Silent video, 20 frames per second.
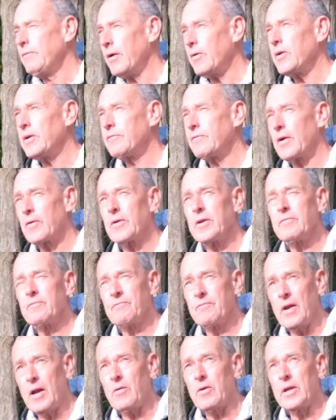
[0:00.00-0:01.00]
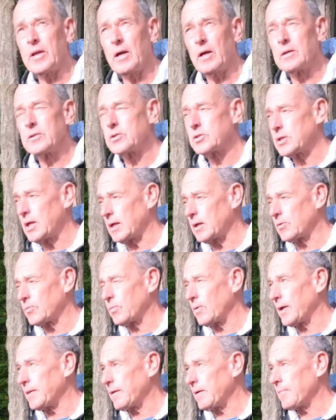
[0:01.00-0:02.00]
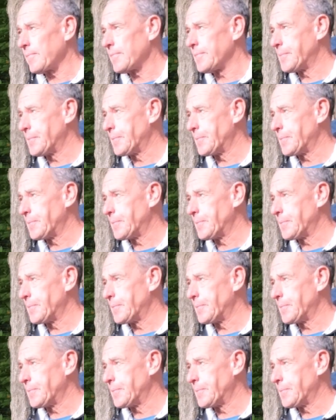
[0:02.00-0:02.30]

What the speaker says: Very, very, very unsettled weather.